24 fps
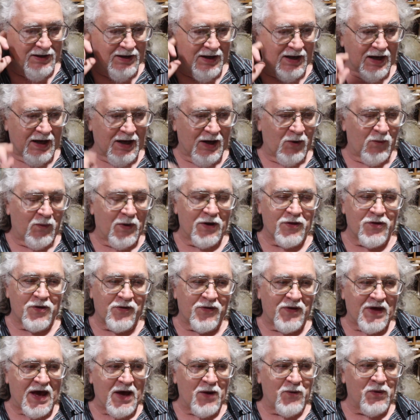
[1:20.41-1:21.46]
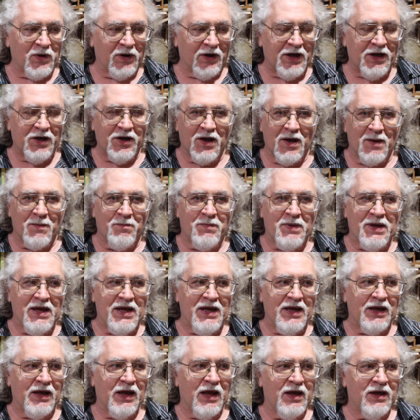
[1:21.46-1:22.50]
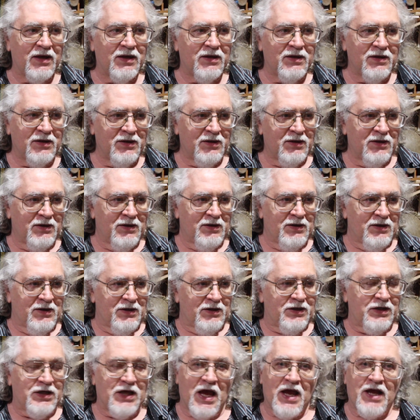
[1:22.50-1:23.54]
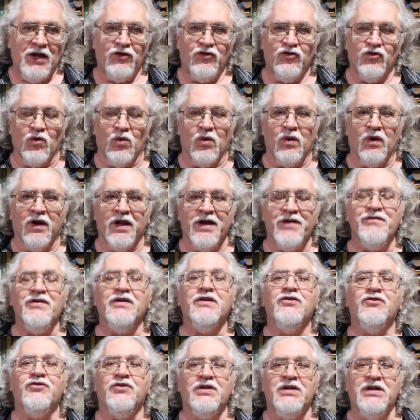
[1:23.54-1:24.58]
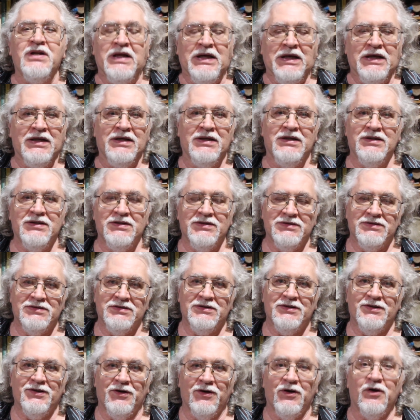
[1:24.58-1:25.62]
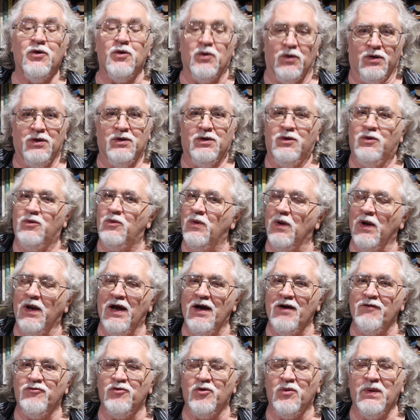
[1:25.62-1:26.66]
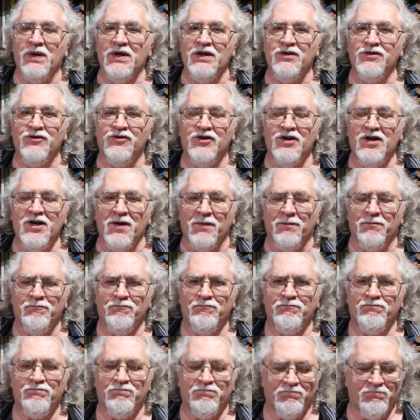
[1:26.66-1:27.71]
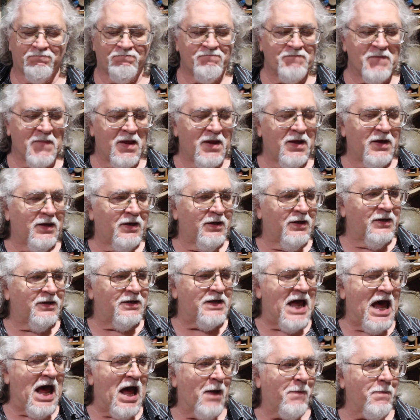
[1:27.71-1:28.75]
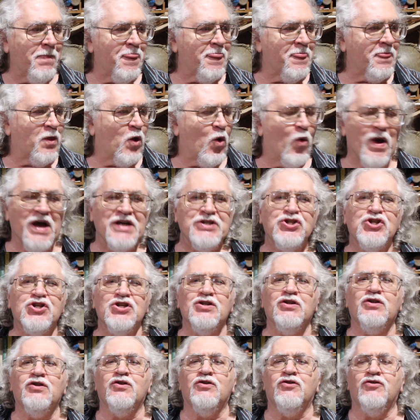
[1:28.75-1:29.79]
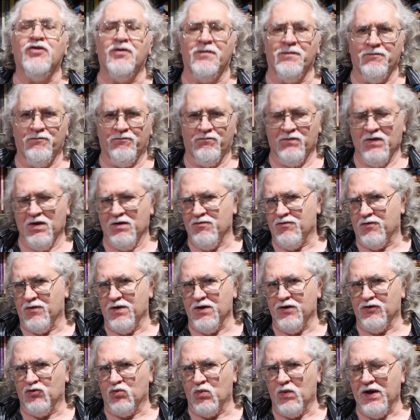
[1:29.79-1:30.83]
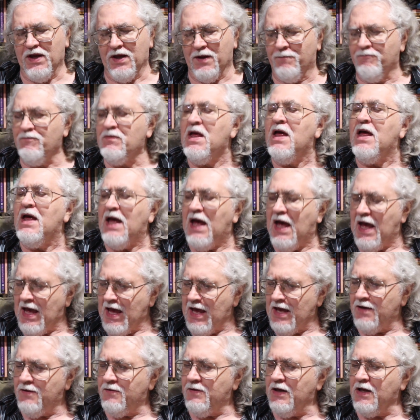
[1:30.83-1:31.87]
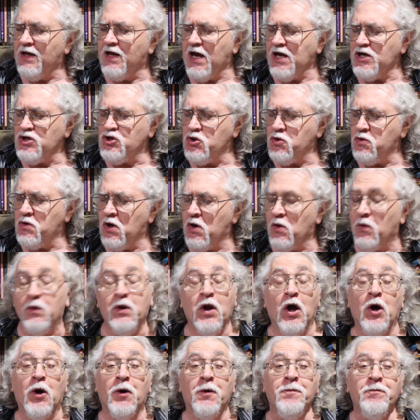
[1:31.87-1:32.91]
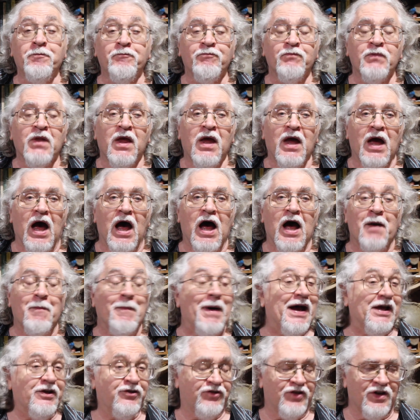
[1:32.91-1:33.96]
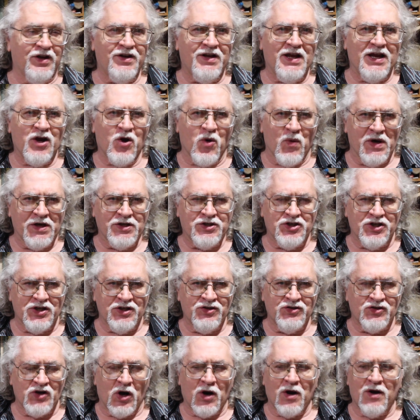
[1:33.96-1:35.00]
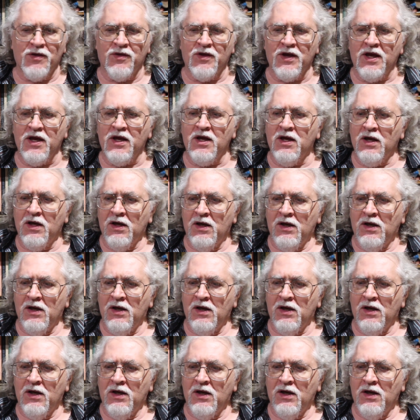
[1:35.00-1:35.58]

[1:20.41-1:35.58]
Uh, whether that will end up being Yates or Livingston, we'll have to wait and see. Now, questions for this week. And in case you don't know, uh, my Sunday questions are the